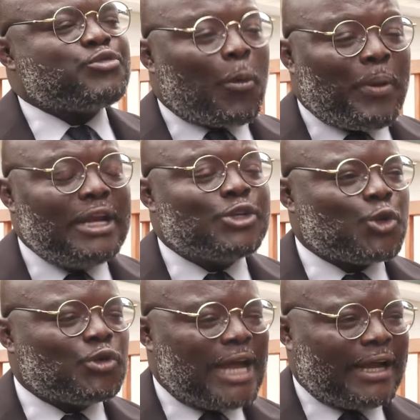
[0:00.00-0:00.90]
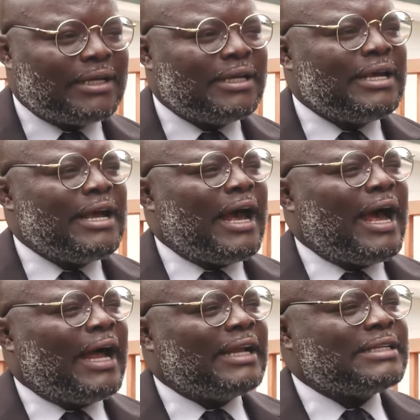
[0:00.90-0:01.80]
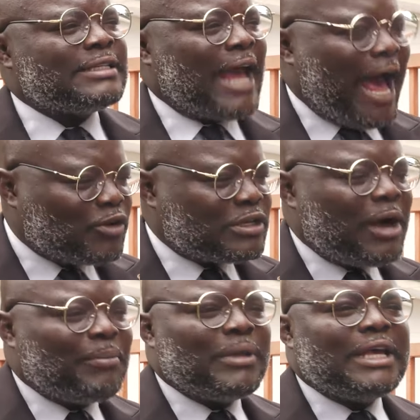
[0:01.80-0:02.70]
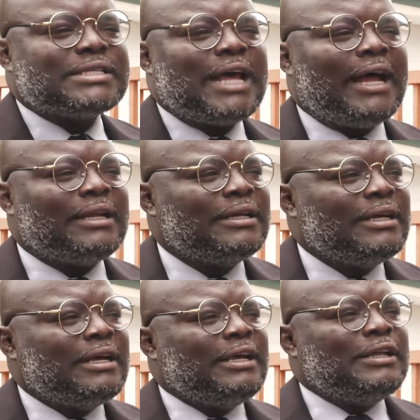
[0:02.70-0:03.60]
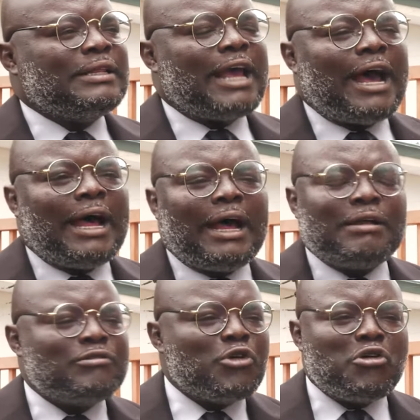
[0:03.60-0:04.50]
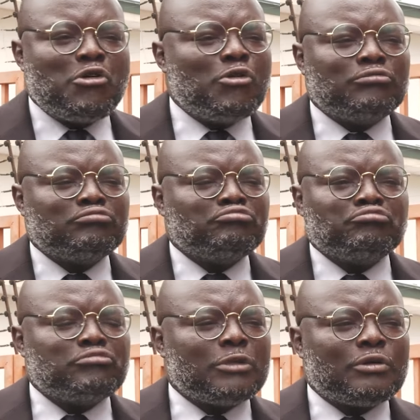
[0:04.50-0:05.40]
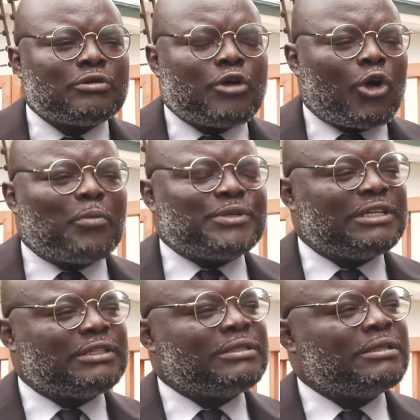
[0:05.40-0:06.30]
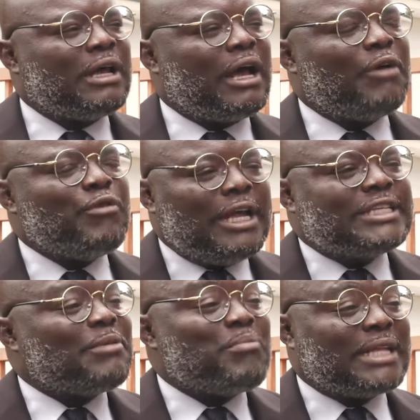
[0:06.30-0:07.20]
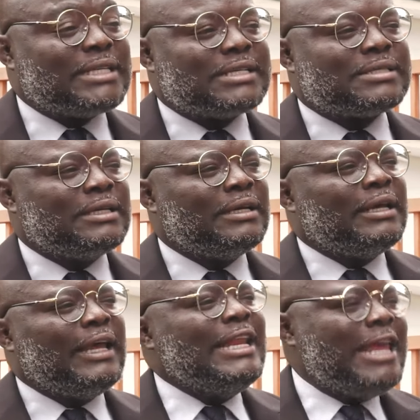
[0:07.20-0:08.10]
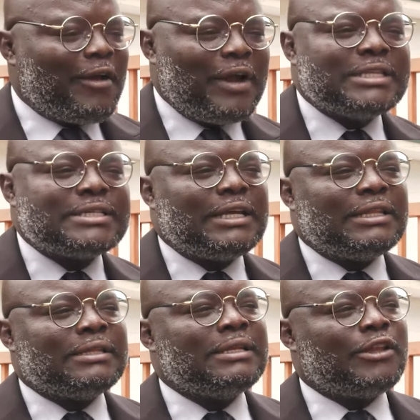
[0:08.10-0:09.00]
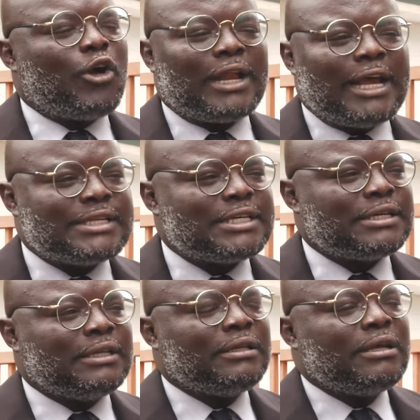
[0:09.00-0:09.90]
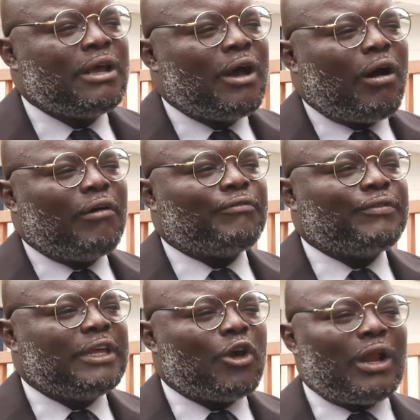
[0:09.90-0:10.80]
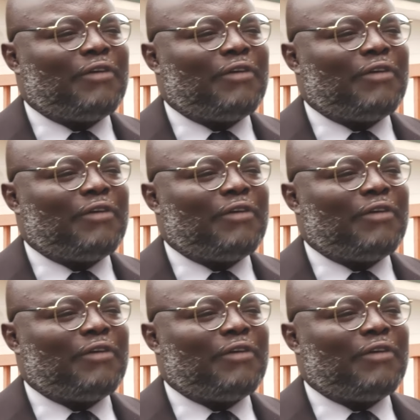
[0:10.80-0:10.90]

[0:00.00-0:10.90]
properly so done, and the outcome is that there are no corruption-related uh, matters inherent in the organization of the All